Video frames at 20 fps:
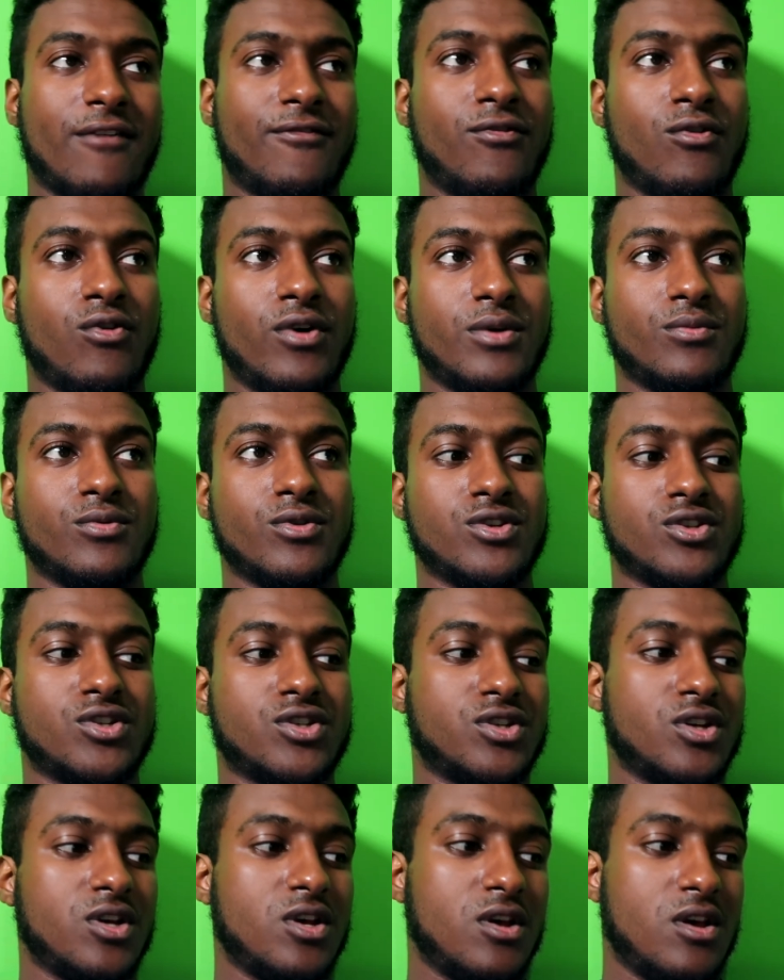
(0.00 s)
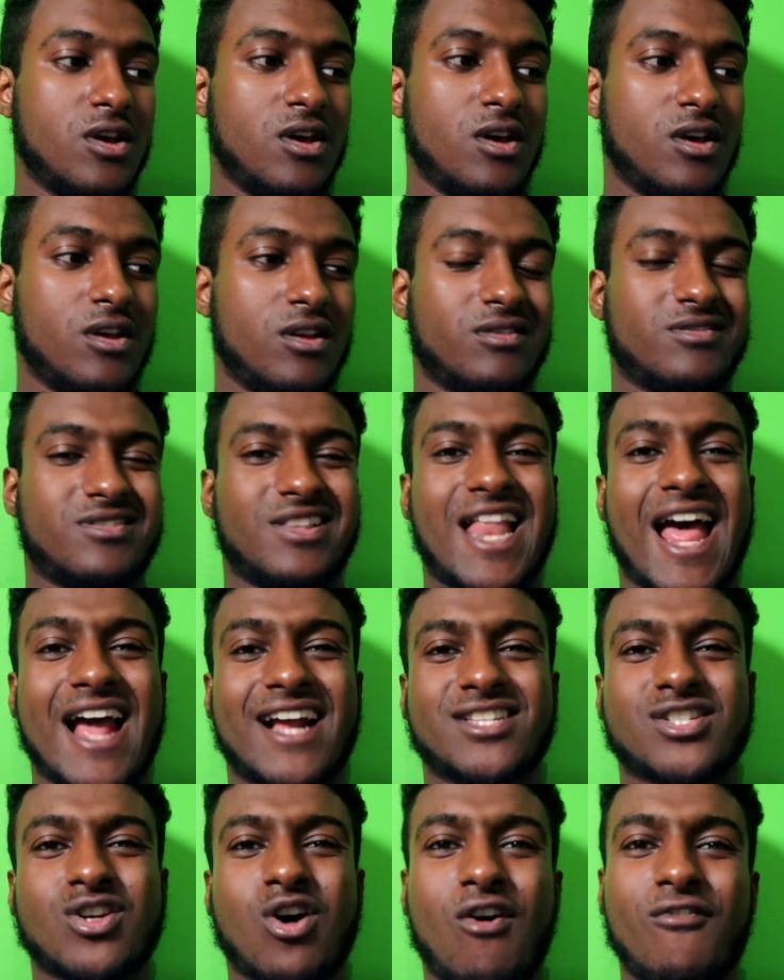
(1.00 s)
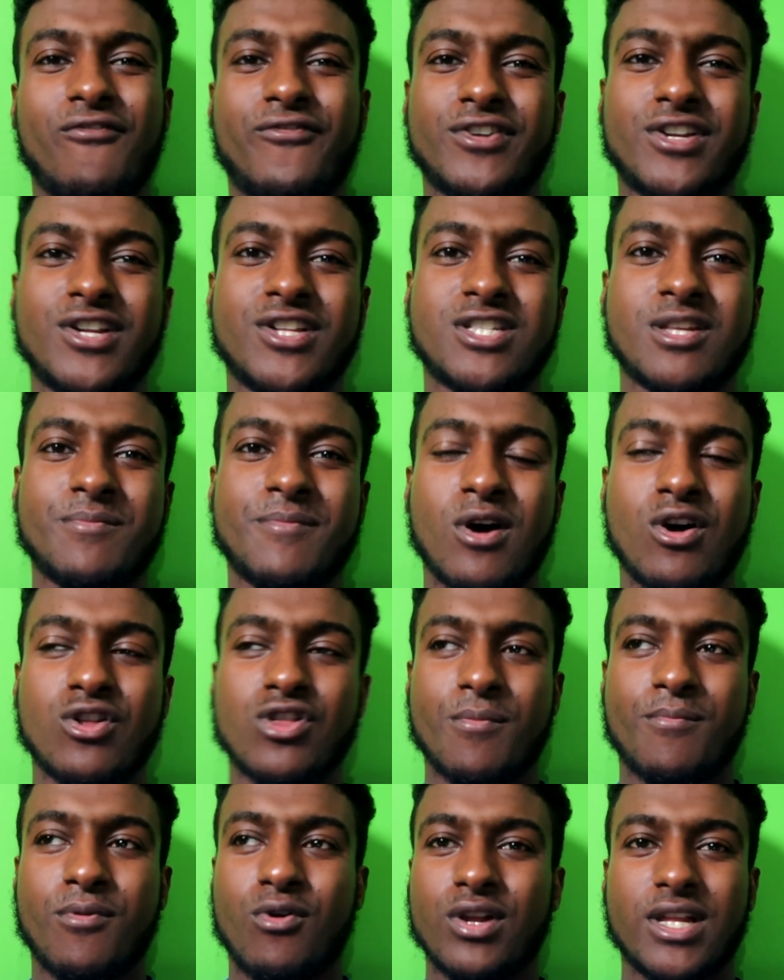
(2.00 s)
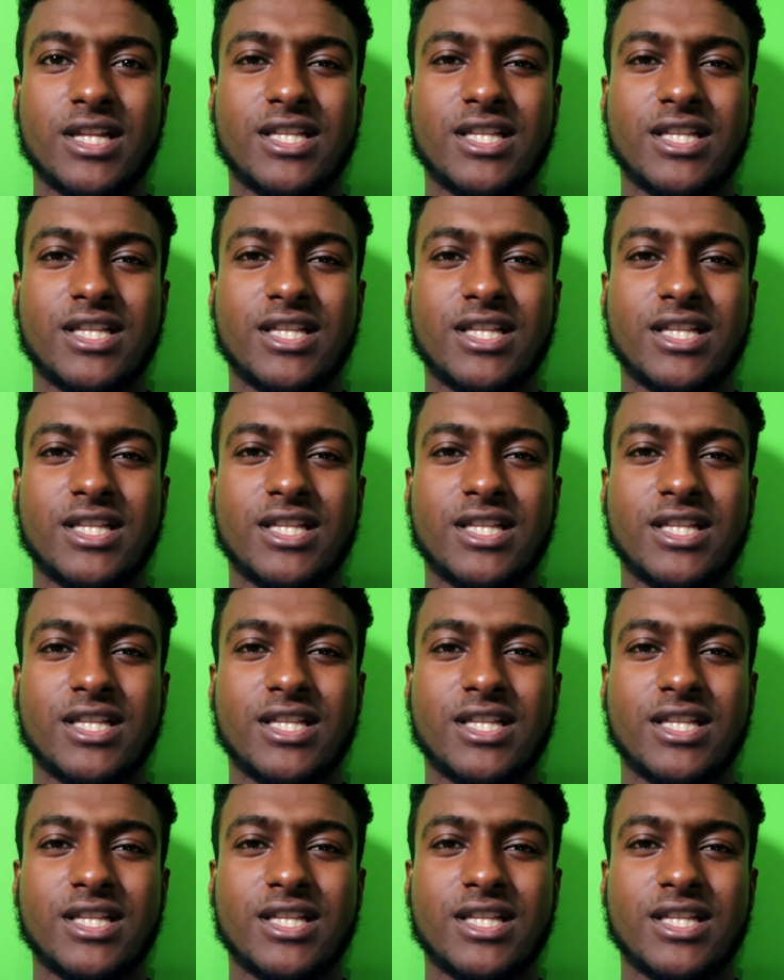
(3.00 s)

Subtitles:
I thought he was lacked confidence a bit on the ball.